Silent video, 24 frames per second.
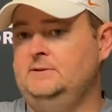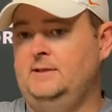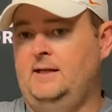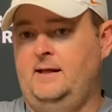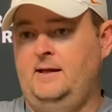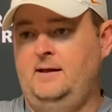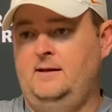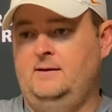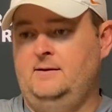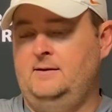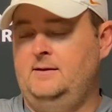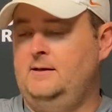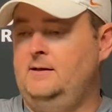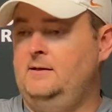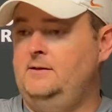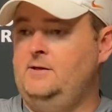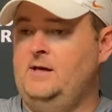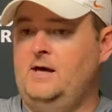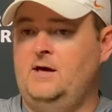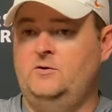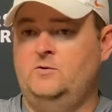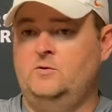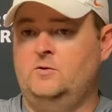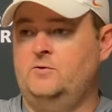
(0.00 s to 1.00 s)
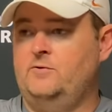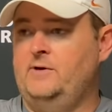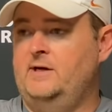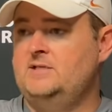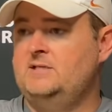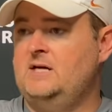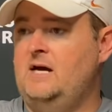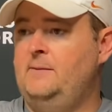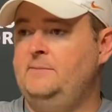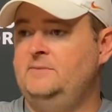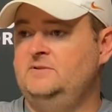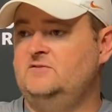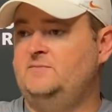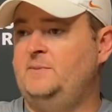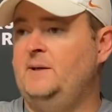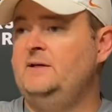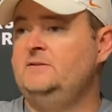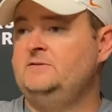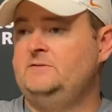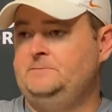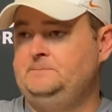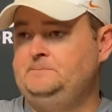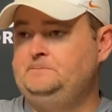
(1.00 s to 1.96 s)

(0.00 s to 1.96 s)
And you got to do a great job in space.